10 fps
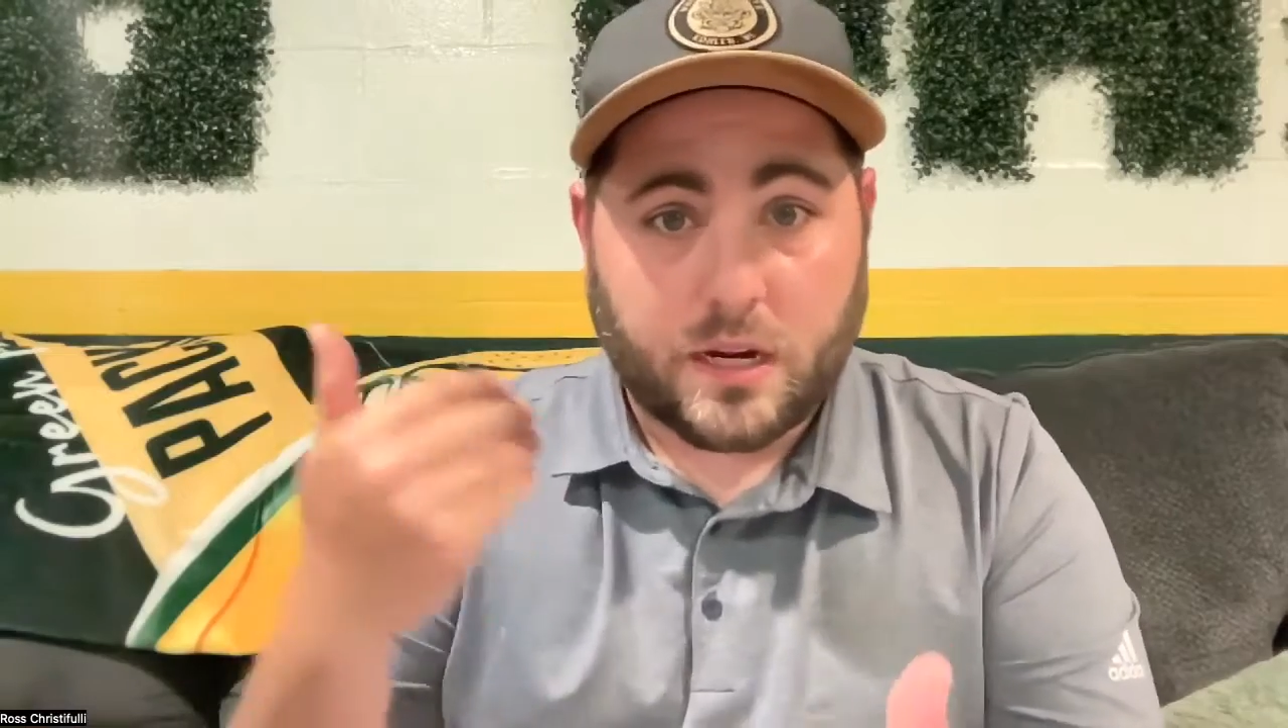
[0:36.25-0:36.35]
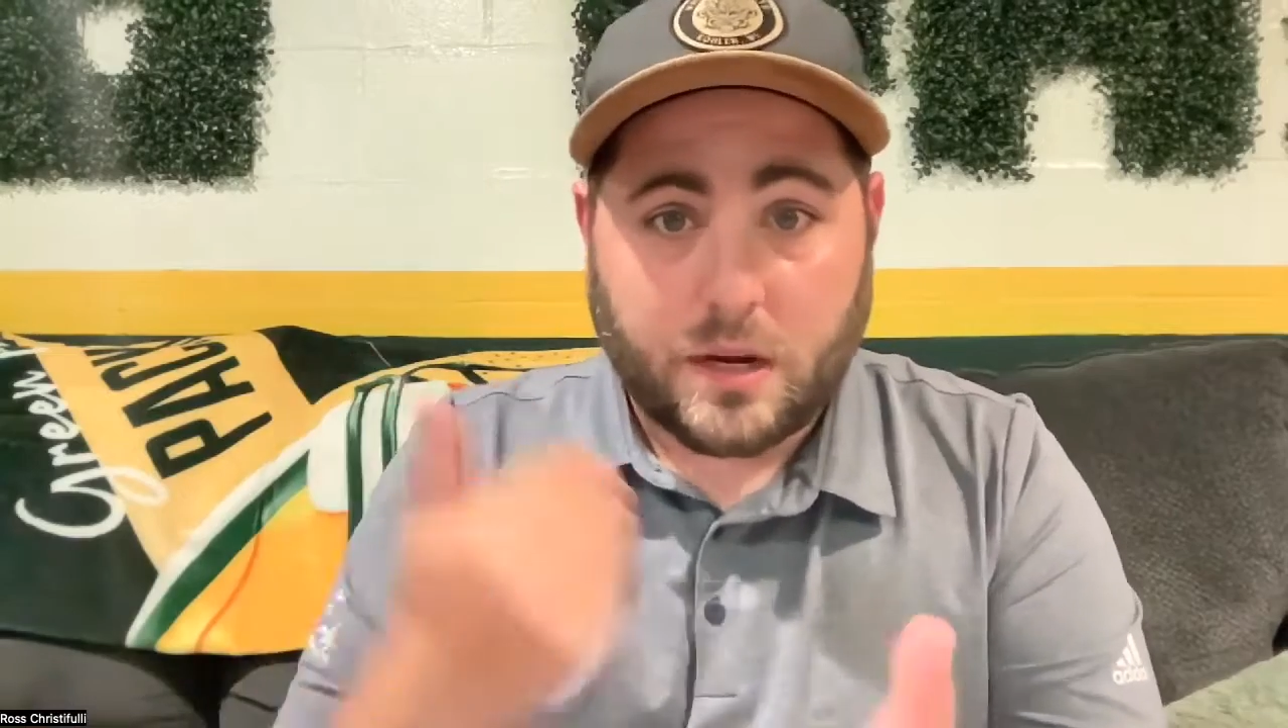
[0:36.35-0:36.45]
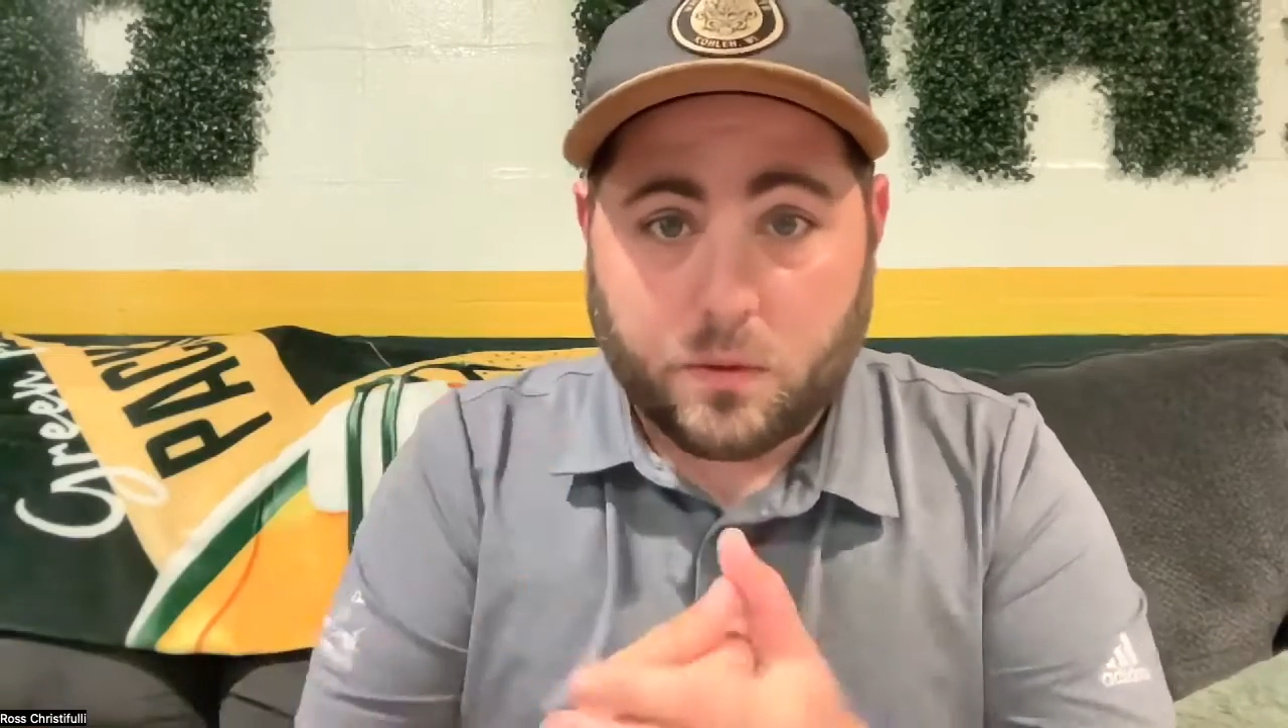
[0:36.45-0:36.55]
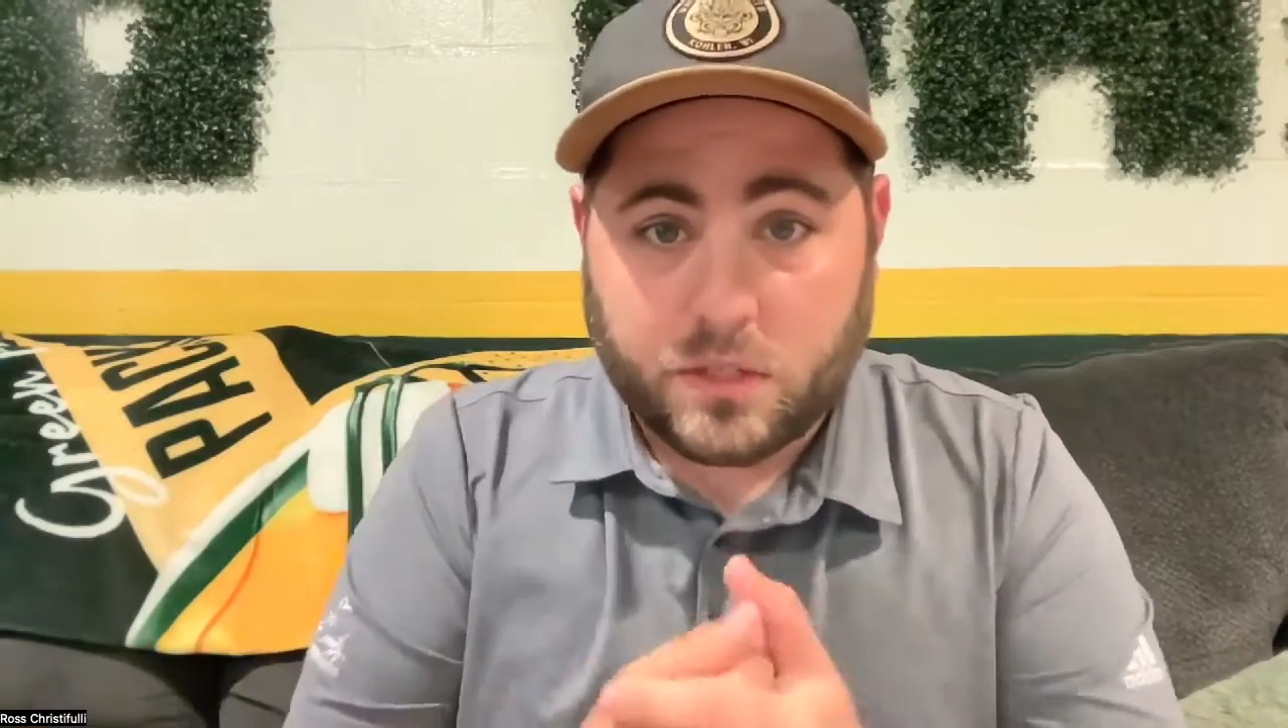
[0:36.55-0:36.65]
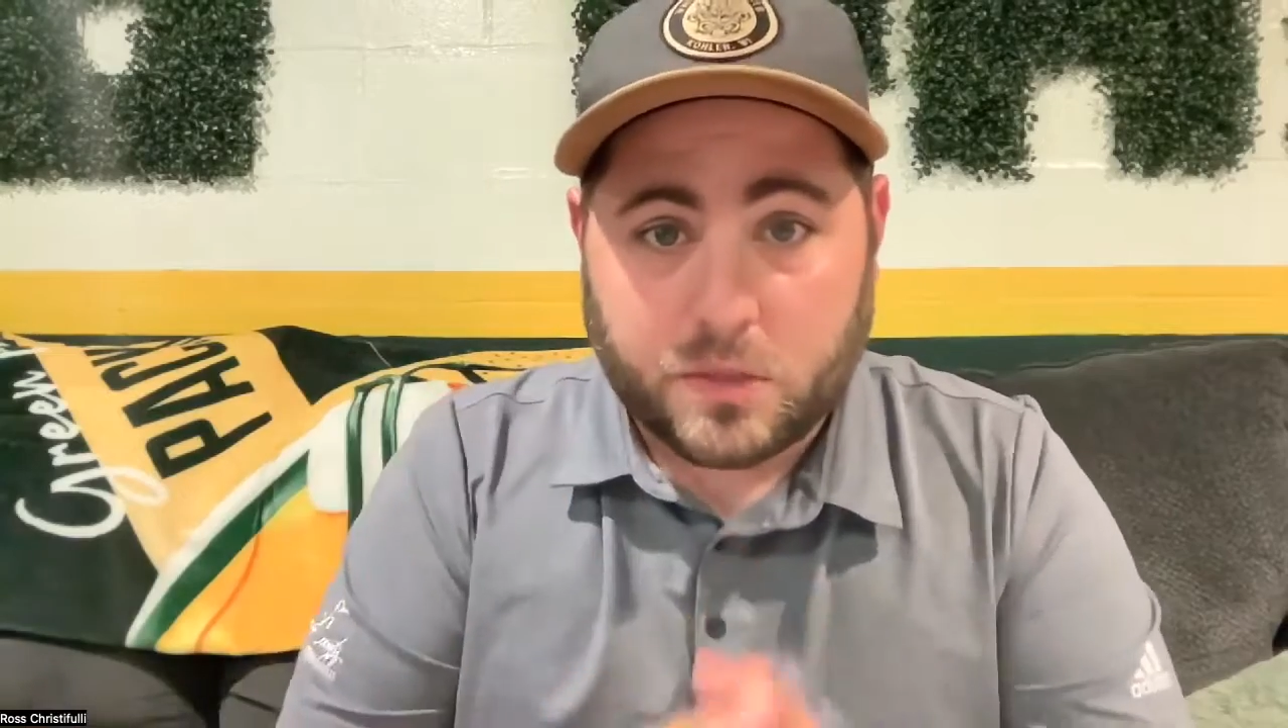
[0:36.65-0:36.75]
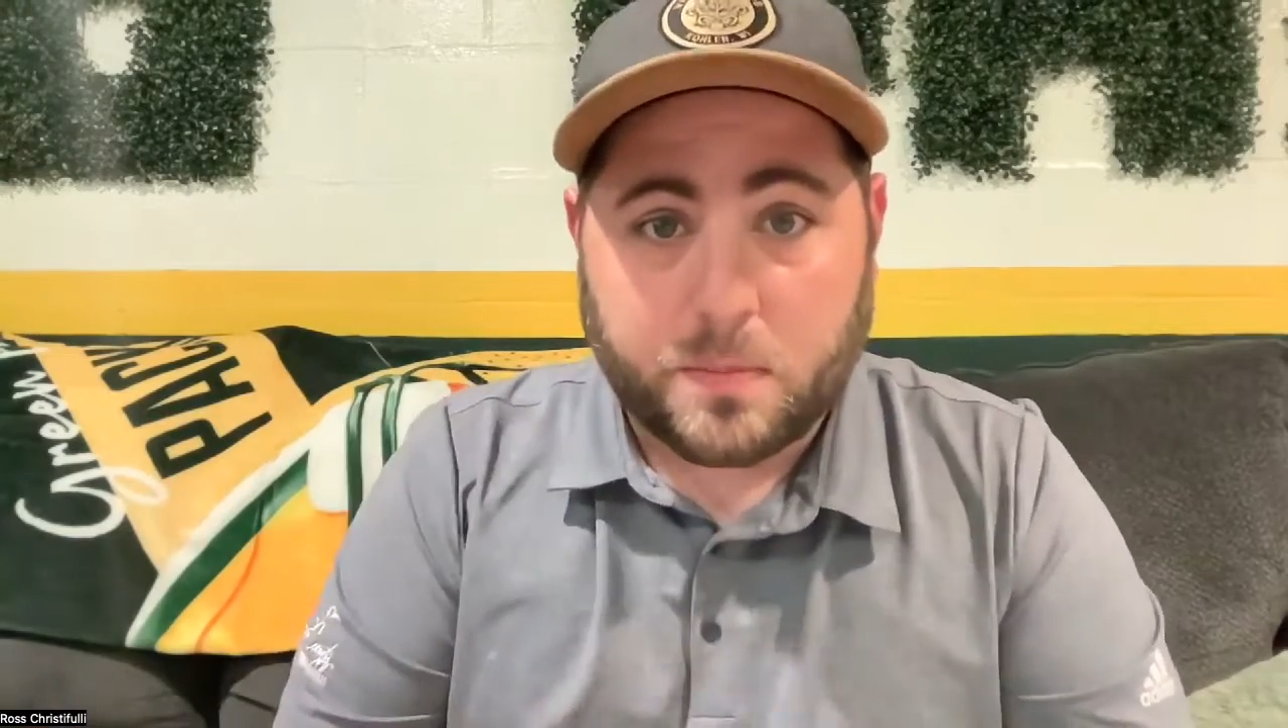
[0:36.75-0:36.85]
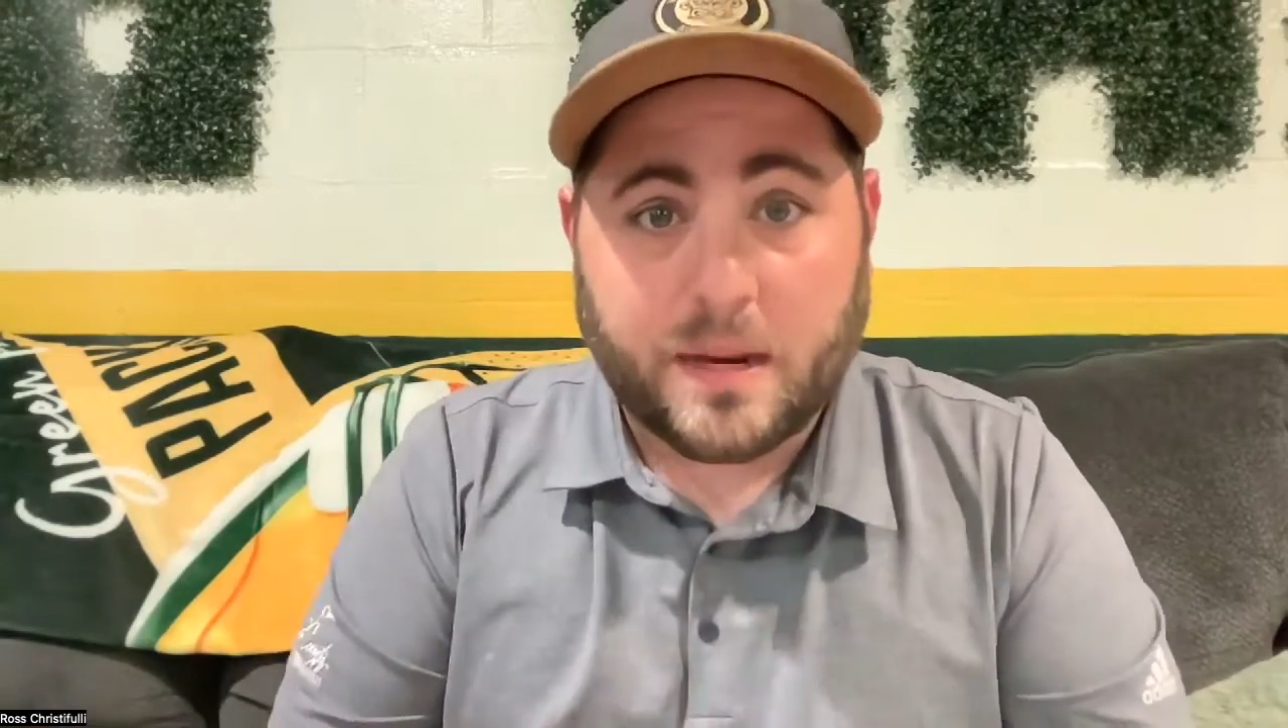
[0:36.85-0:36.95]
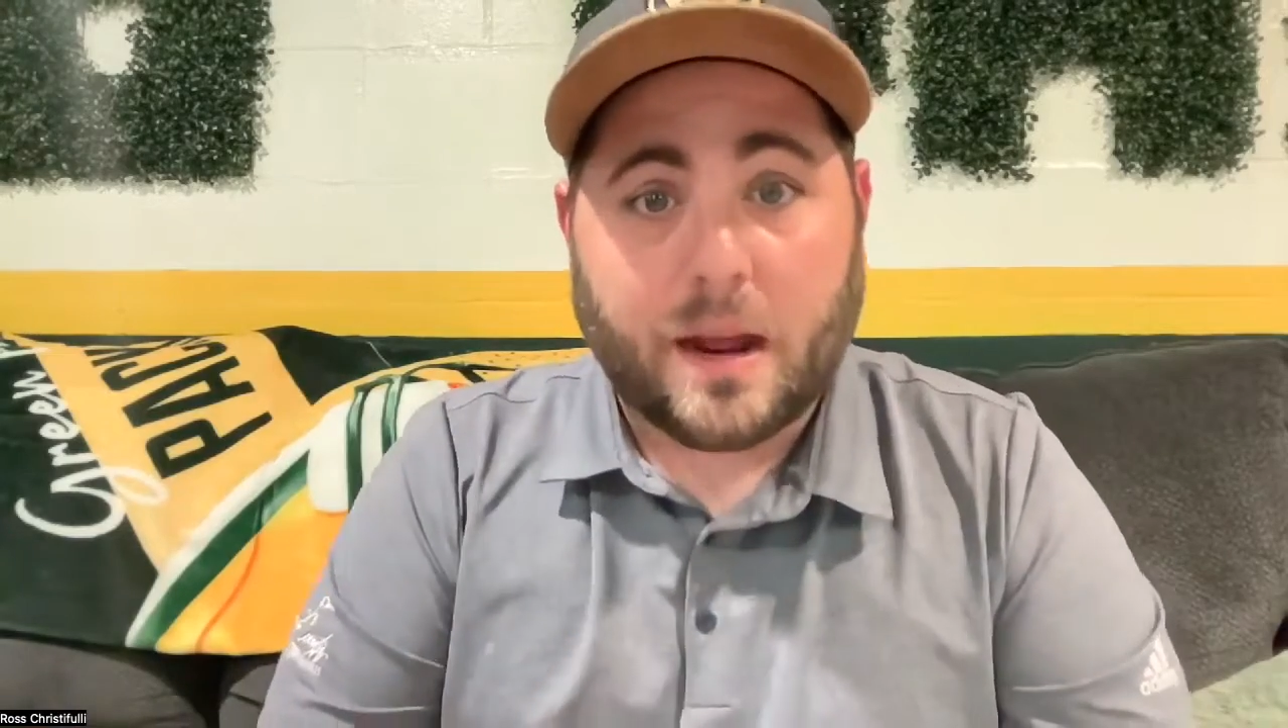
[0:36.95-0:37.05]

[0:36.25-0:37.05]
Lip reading: and it would spit